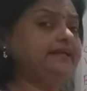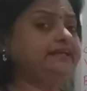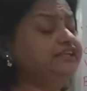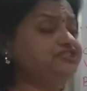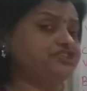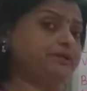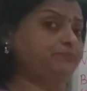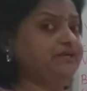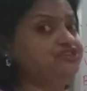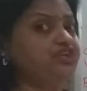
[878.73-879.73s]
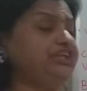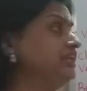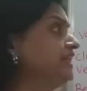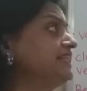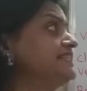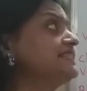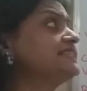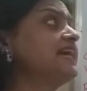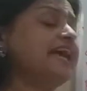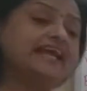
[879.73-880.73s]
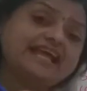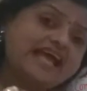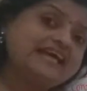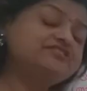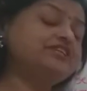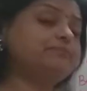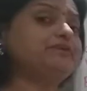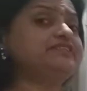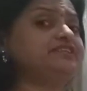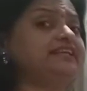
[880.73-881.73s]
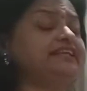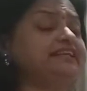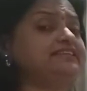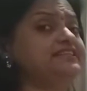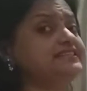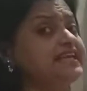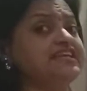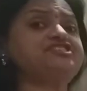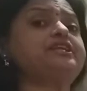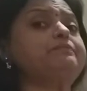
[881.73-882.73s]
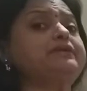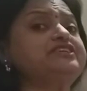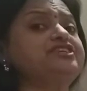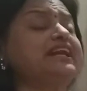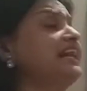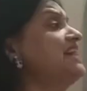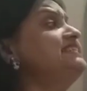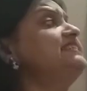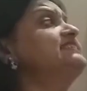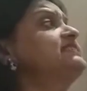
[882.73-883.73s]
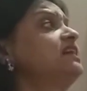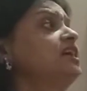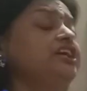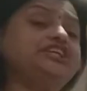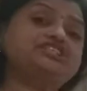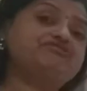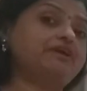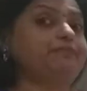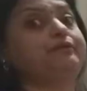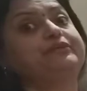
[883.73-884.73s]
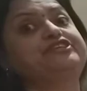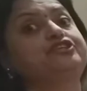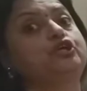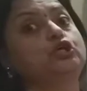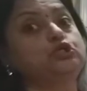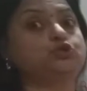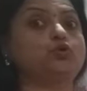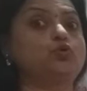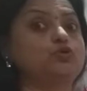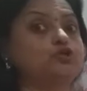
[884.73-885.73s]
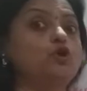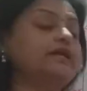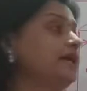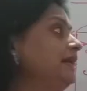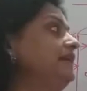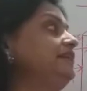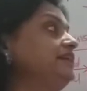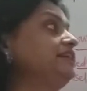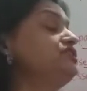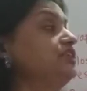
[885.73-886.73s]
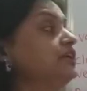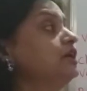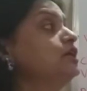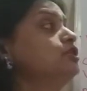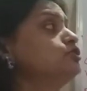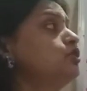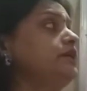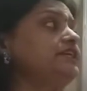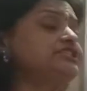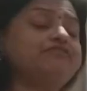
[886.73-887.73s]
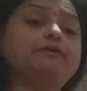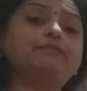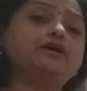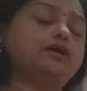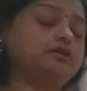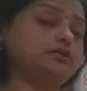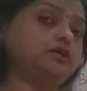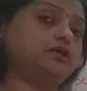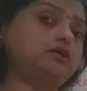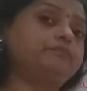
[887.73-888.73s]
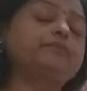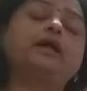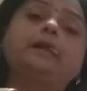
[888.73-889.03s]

its temperature increases, and as temperature increases, as temperature rises, its vapor pressure also goes on increasing. So the